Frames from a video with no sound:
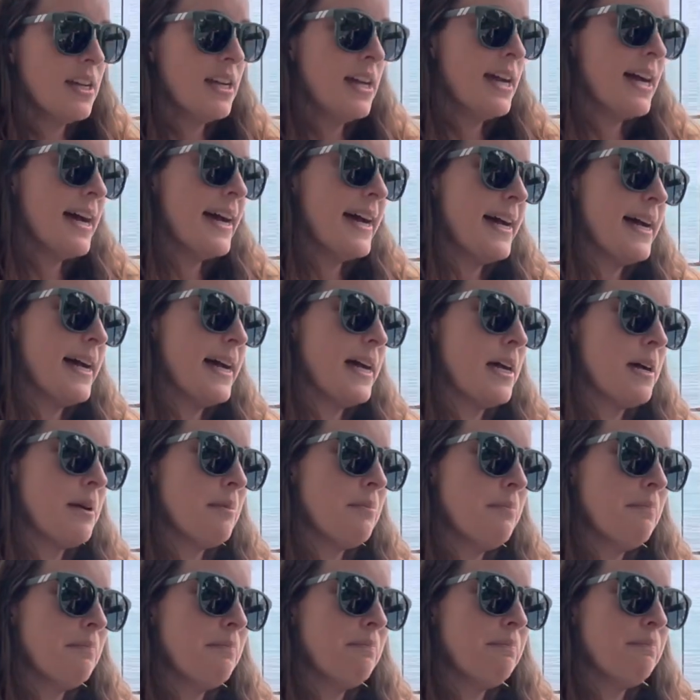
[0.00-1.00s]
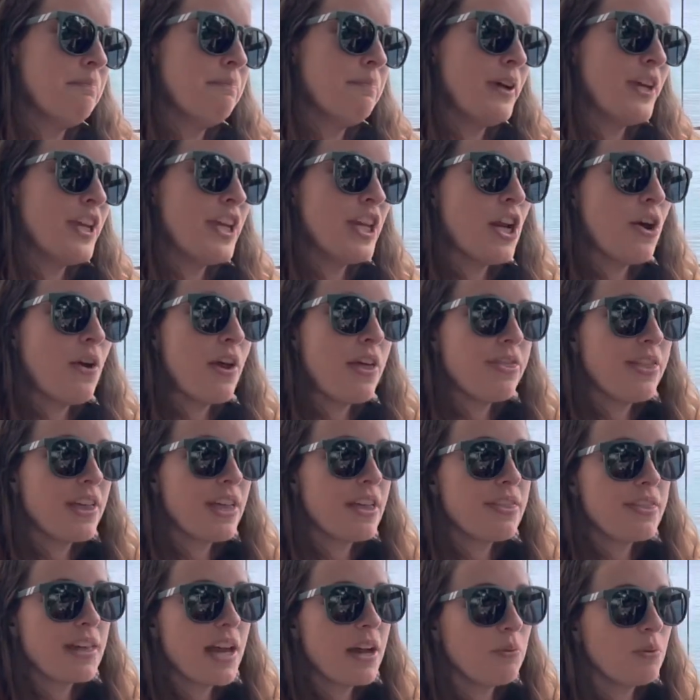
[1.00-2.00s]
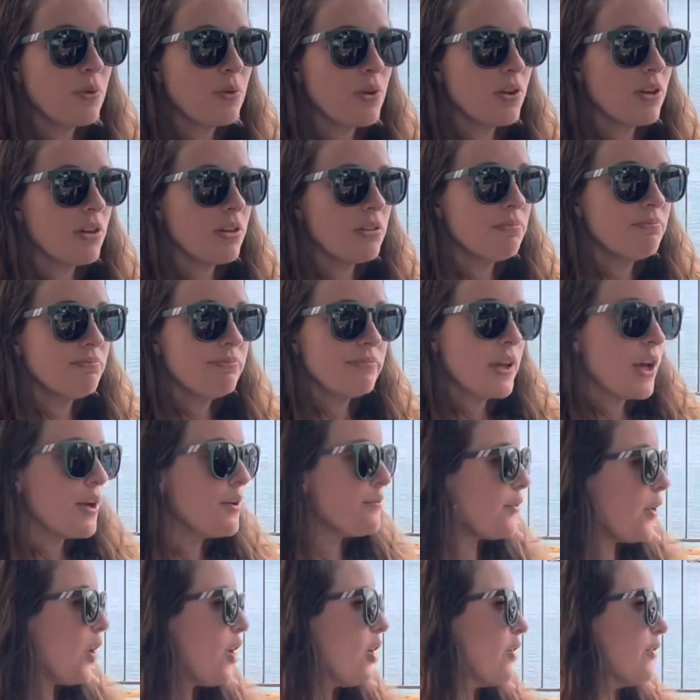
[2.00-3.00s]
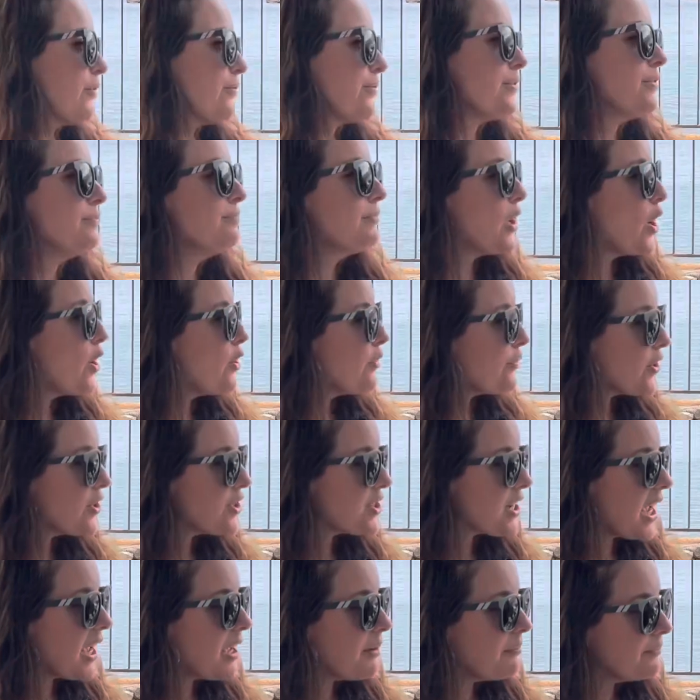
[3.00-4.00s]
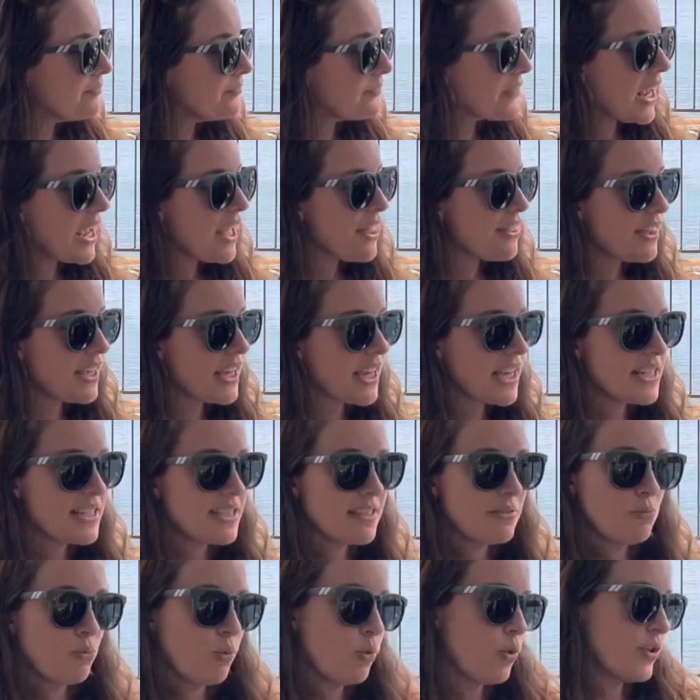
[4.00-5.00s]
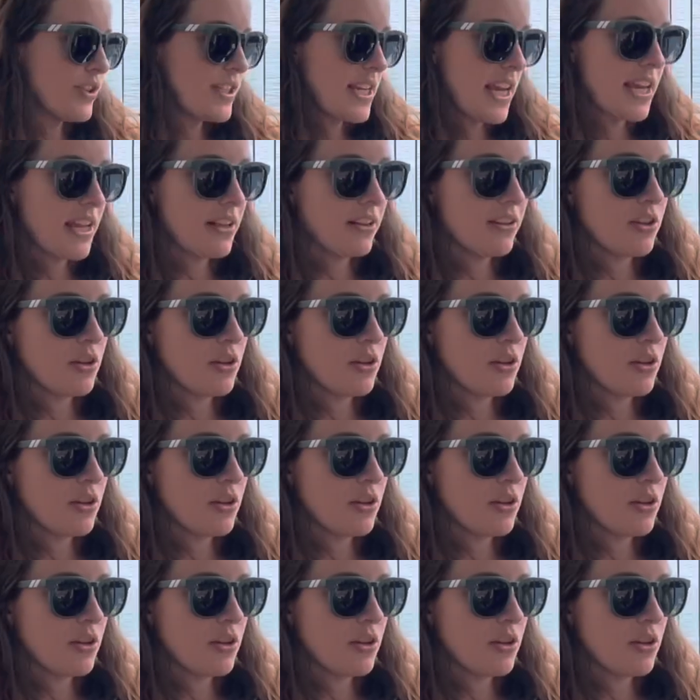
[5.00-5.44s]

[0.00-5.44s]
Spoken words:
But I think that will evolve over time. I think it will take a little